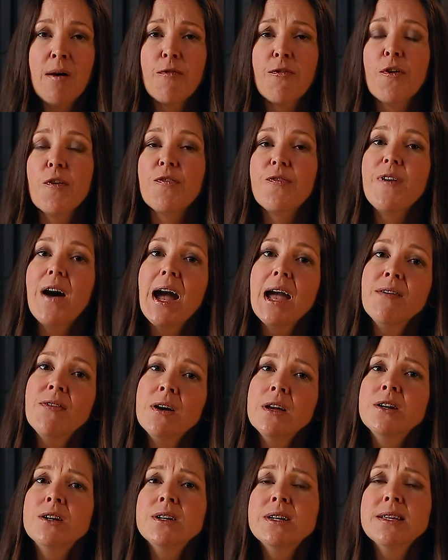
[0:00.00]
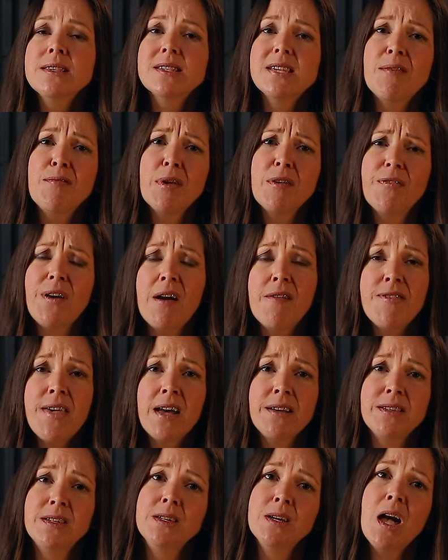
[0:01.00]
For
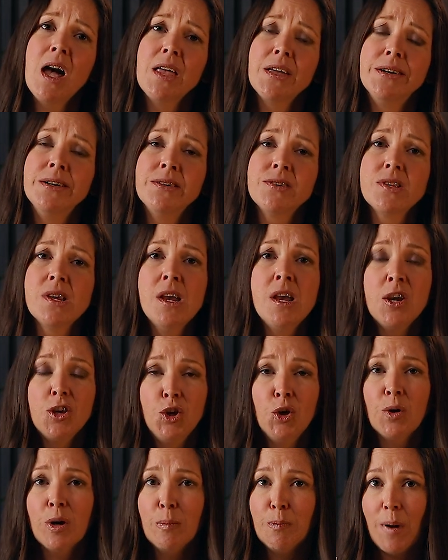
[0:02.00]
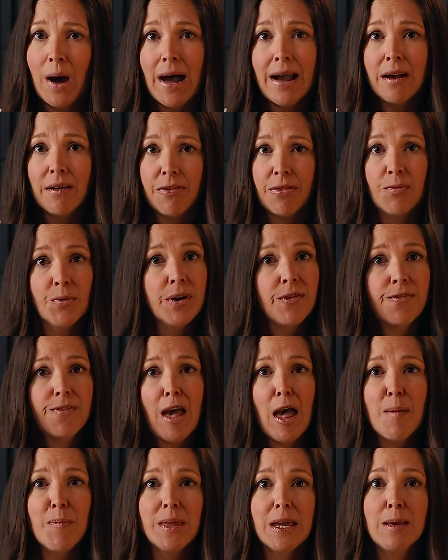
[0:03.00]
$575,000, you can buy a
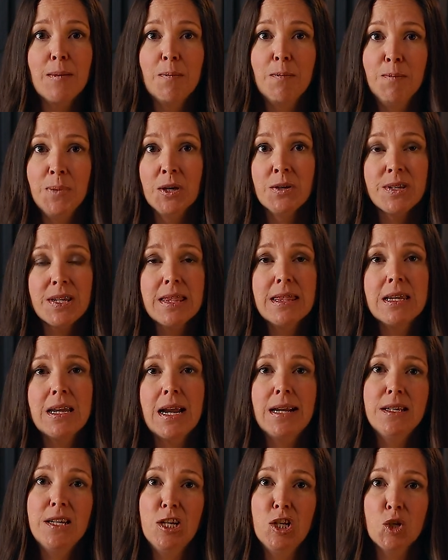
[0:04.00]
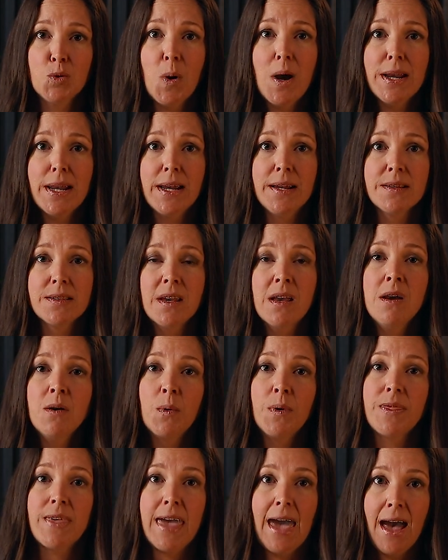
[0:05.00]
3-family built in the 1920s
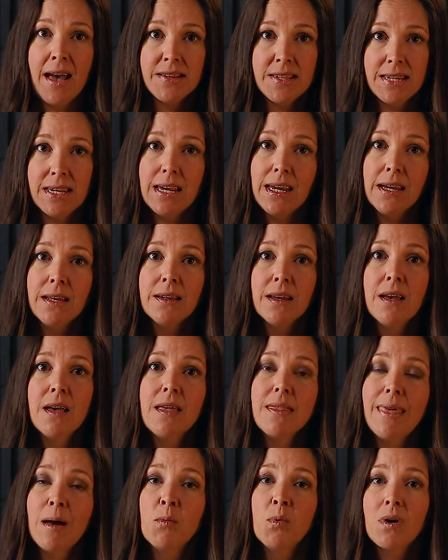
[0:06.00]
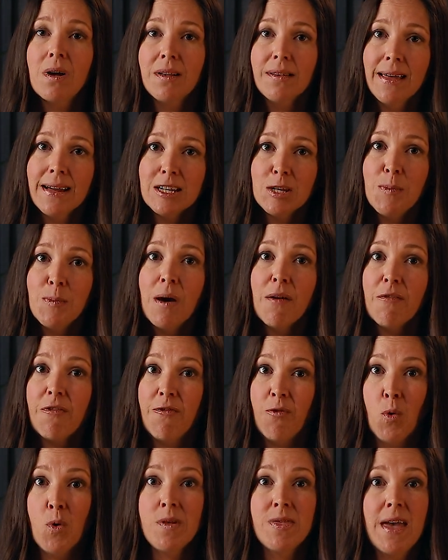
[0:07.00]
with gas heat that will collect about
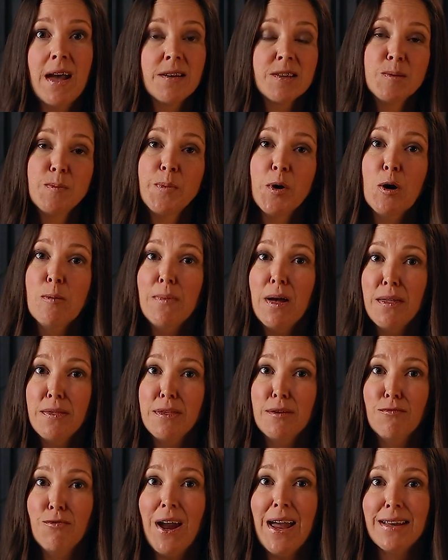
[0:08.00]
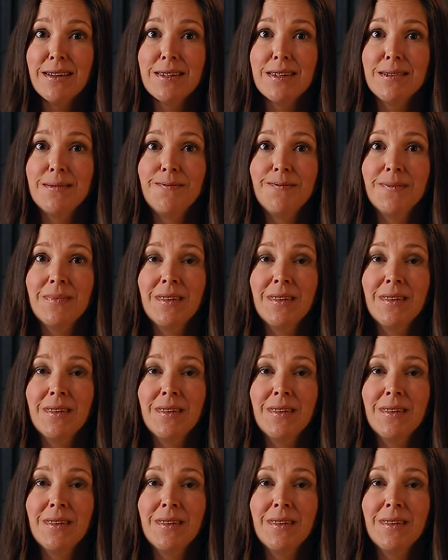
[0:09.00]
$4,000 per month in rent.